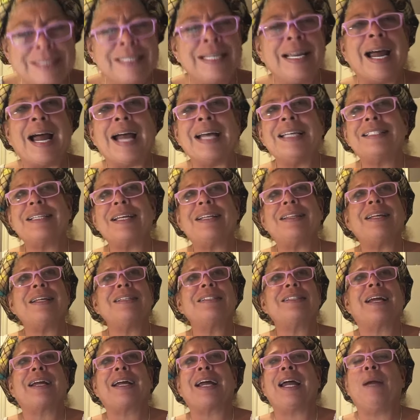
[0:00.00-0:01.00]
See, I say
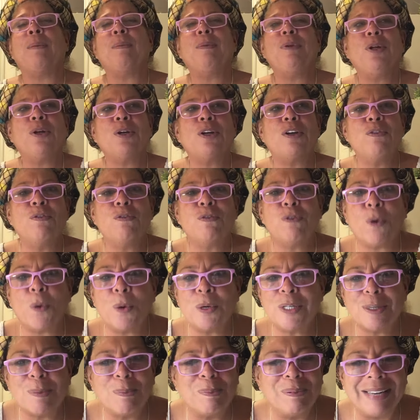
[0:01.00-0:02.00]
things like, I'm looking
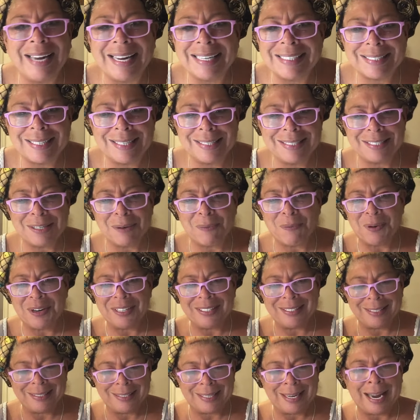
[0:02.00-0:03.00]
forward to blessing
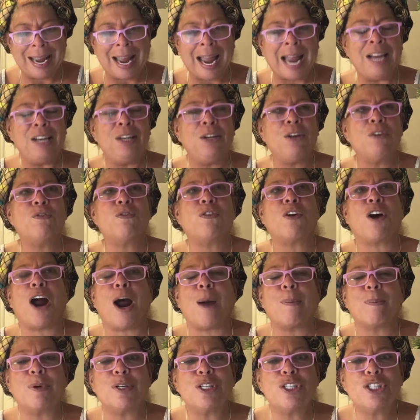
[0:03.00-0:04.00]
someone today. I look for
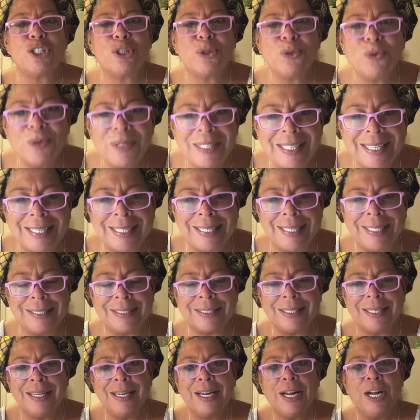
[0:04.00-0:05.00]

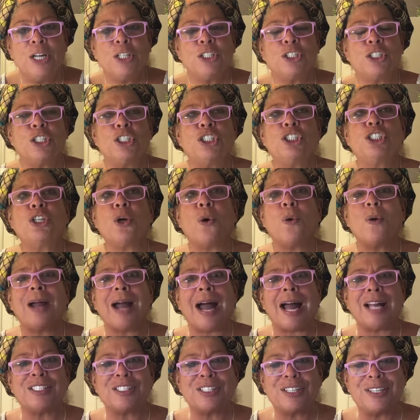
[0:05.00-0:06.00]
opportunities to show
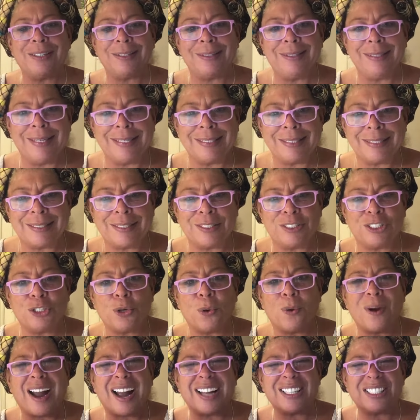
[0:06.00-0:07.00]
God's goodness, to
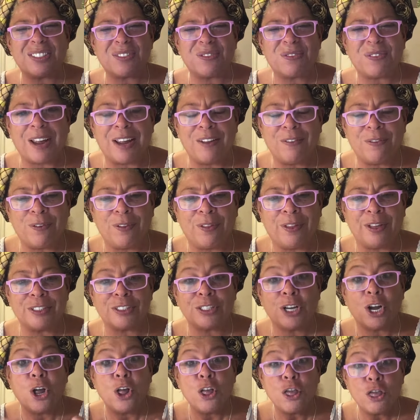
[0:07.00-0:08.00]
show God's
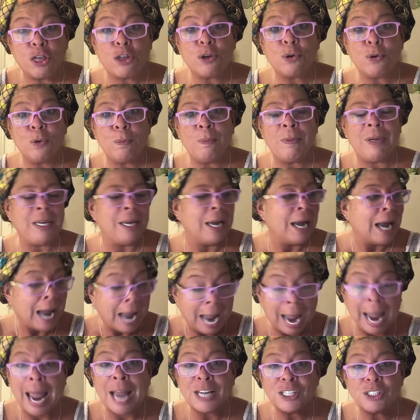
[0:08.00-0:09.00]
faithfulness through me.
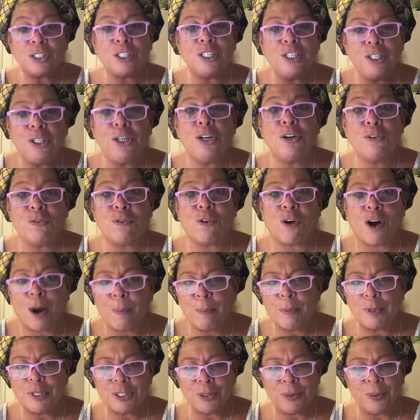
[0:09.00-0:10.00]
I actually look for
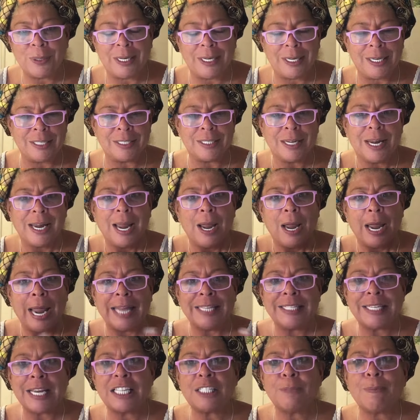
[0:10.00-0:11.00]
opportunities.
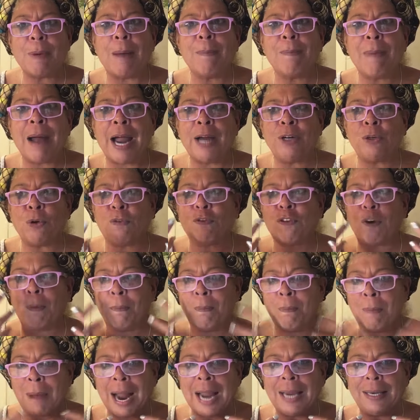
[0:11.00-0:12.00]
It takes my mind off of
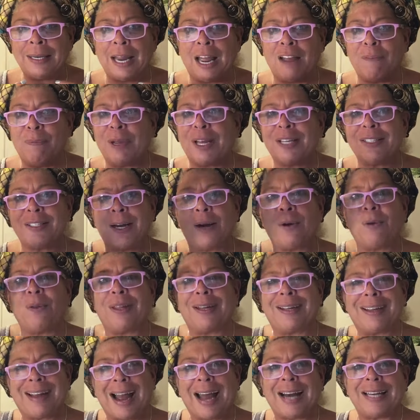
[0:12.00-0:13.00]
my life because I know
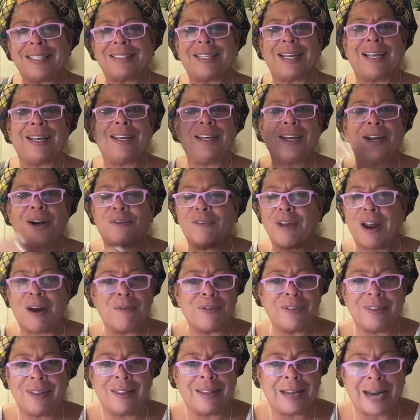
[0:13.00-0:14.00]
that God is taking care of
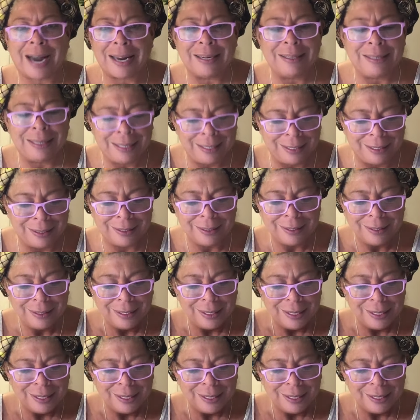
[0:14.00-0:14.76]
everything that I need.